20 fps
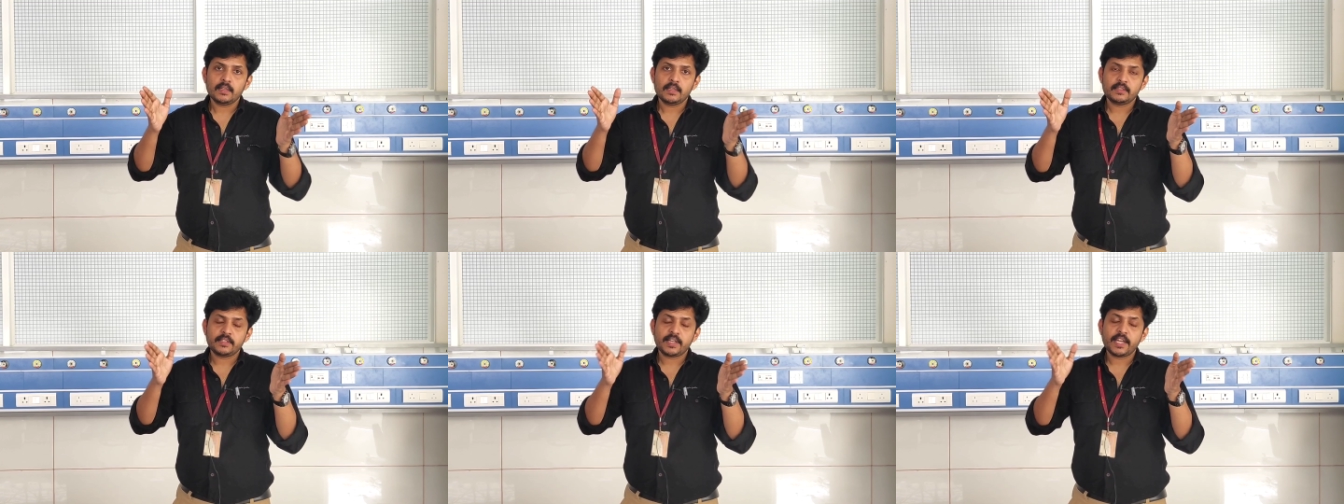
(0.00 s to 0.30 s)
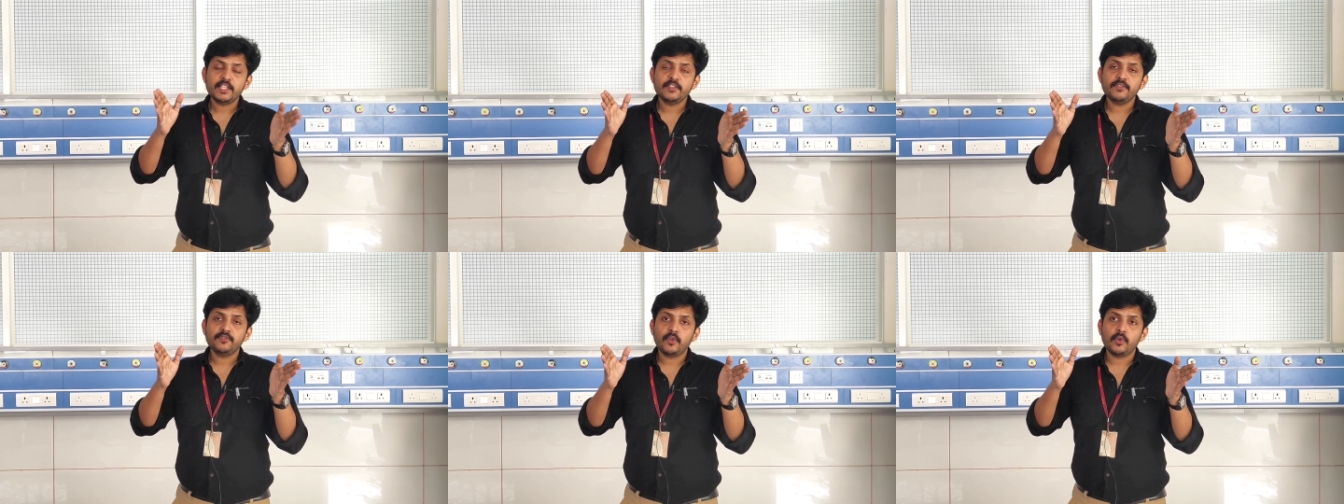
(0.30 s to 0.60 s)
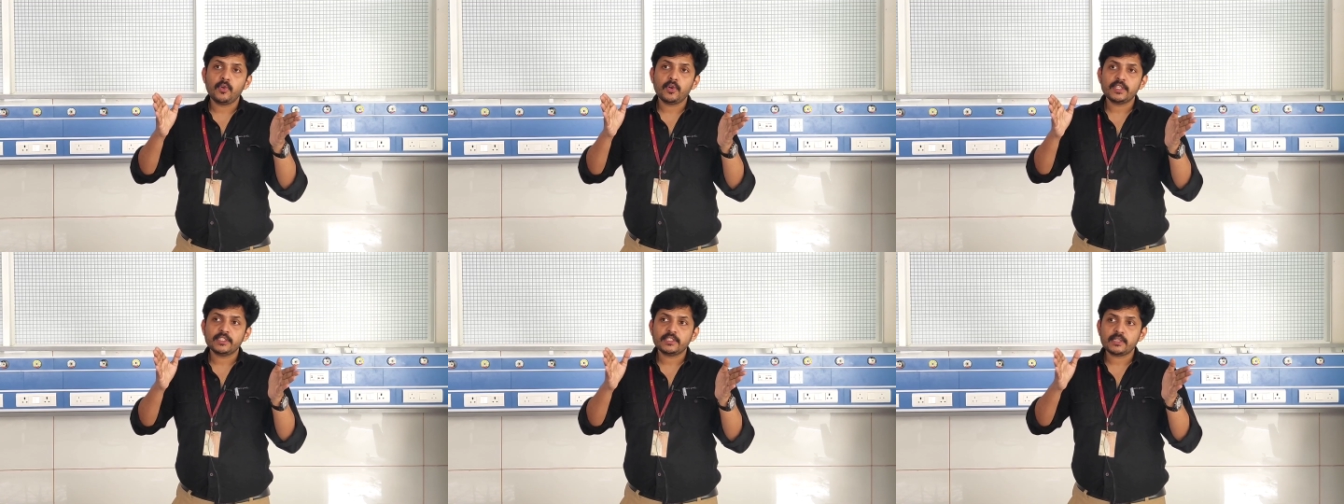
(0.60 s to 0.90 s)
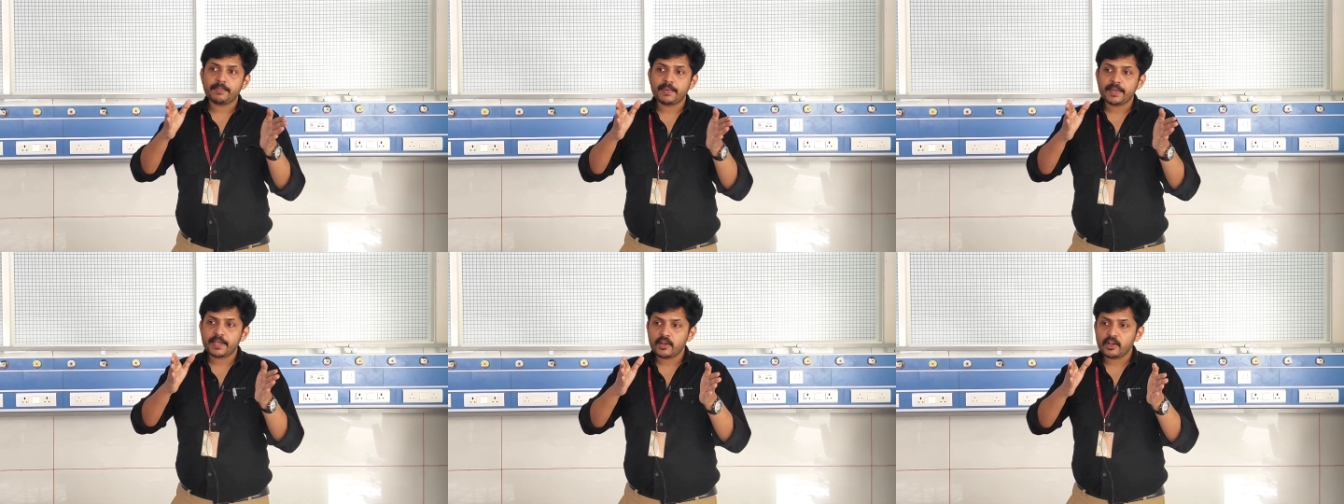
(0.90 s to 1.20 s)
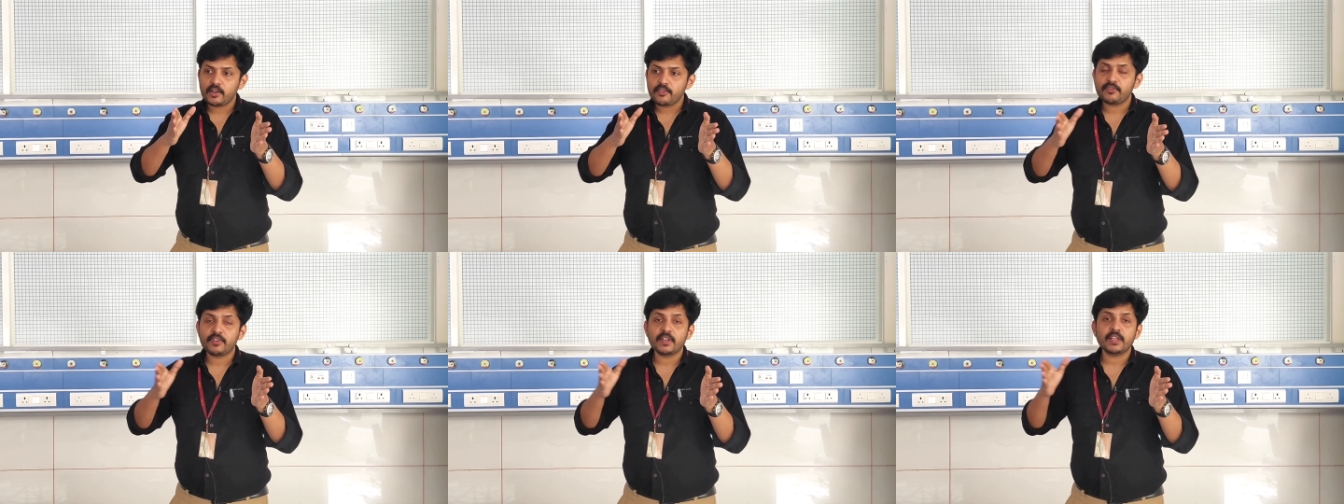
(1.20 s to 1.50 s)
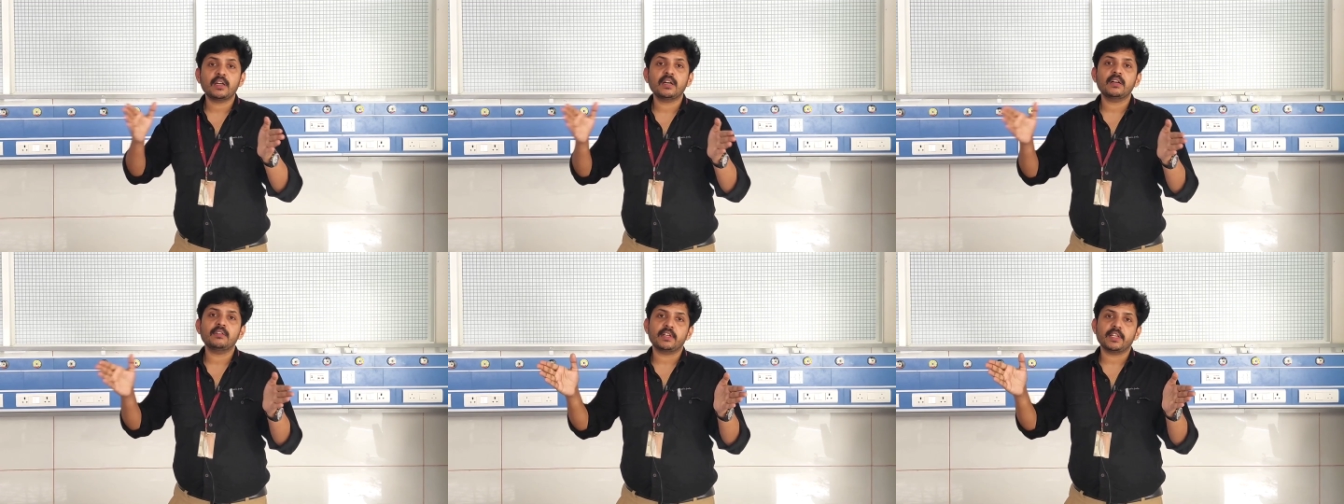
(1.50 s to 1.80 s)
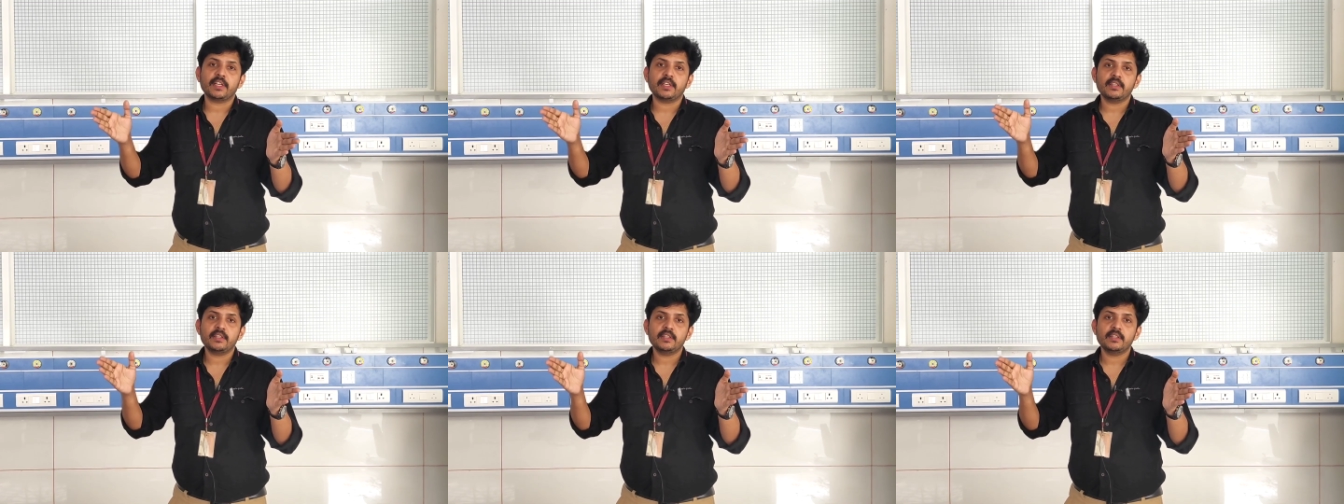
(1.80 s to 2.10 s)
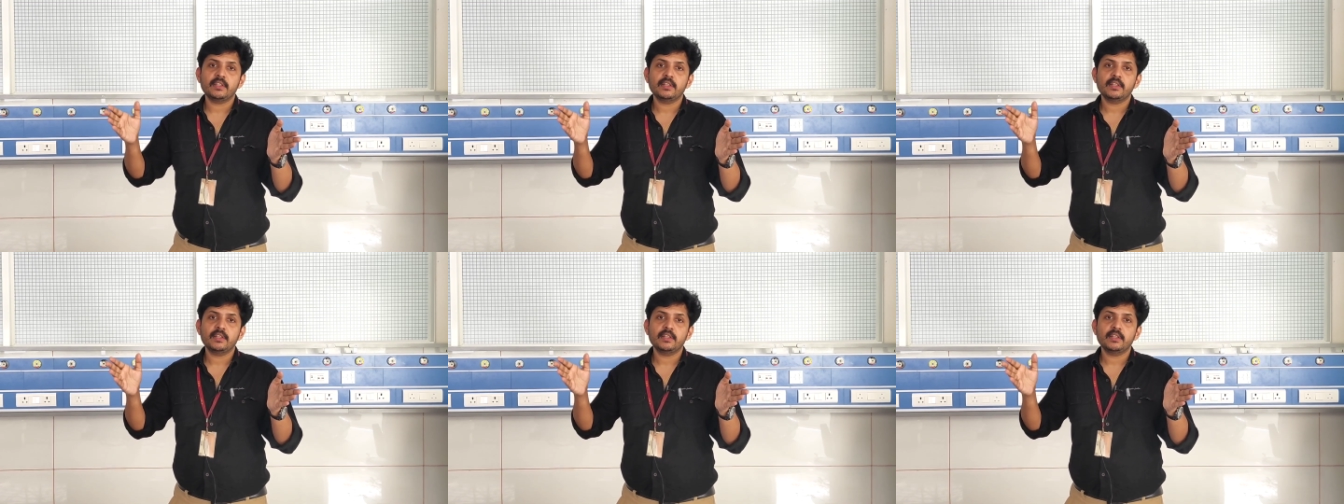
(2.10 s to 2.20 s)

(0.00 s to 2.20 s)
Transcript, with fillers: stage 4 is a period of recovery.